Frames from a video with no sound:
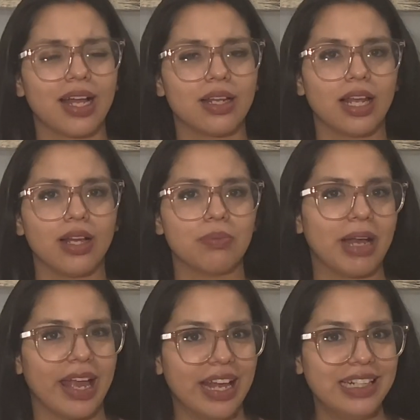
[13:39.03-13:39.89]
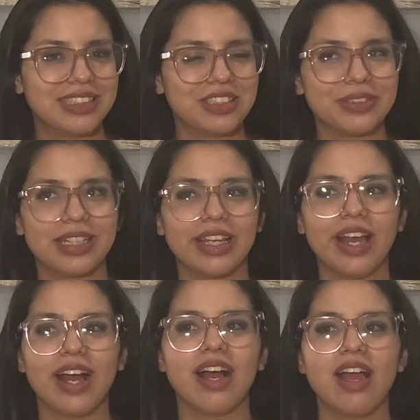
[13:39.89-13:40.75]
like my hands? And she was like,
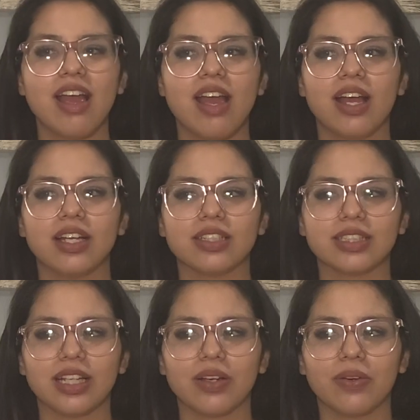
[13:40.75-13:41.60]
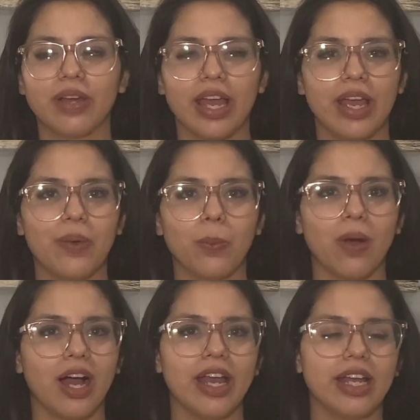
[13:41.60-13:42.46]
yeah. I was like, okay,
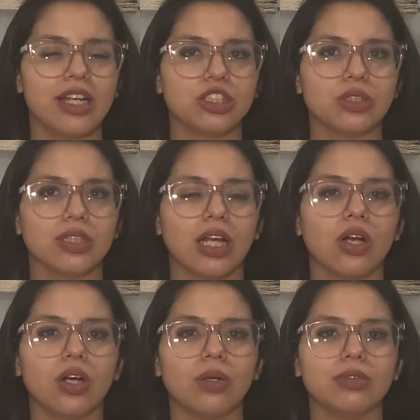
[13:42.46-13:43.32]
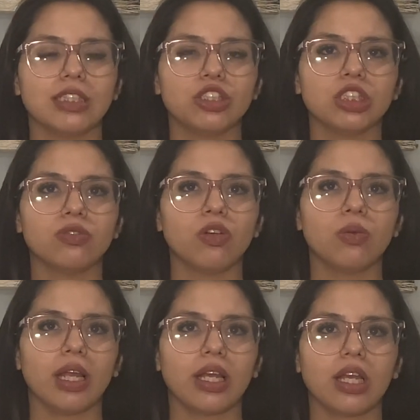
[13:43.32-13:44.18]
why? And then she was like, oh, that's just from
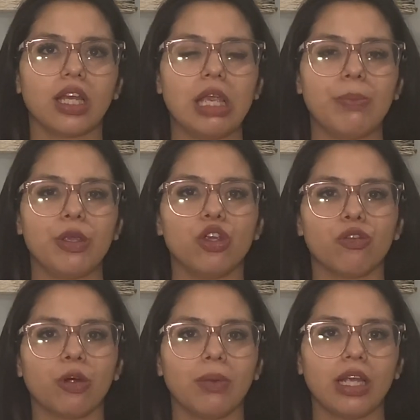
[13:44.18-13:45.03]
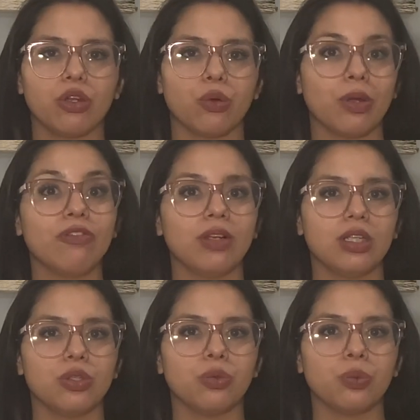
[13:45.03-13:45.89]
like keeping you from like your
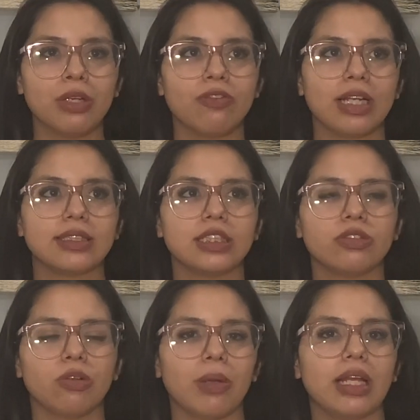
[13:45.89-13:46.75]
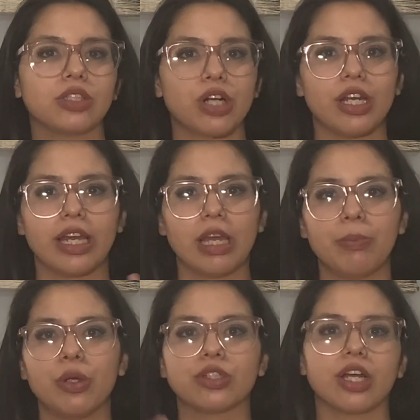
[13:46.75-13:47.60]
reflexes from like trying to hit
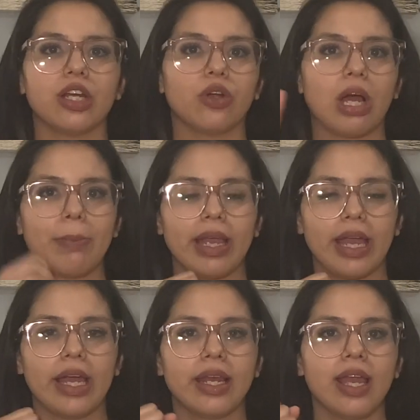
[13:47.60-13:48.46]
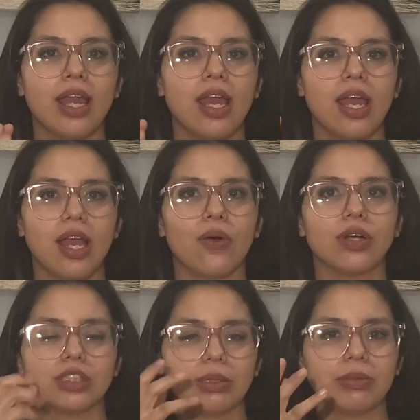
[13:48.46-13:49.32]
me or trying to grab my hand
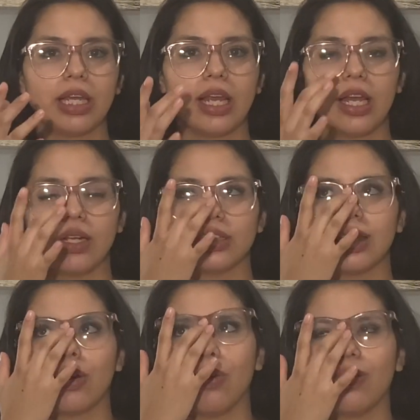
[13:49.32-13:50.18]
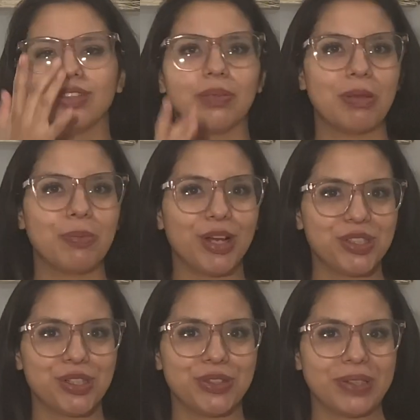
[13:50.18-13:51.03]
or something. And I was like, people
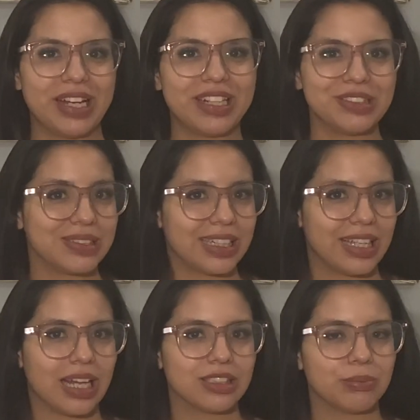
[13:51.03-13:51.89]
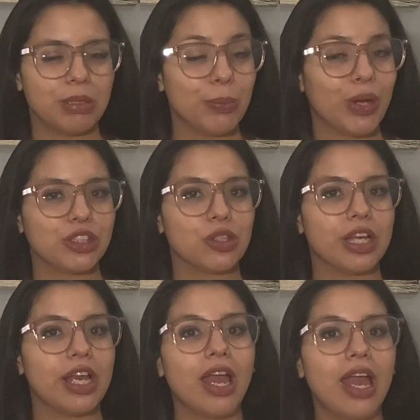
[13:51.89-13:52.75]
actually do that? And she was like, yeah, some people actually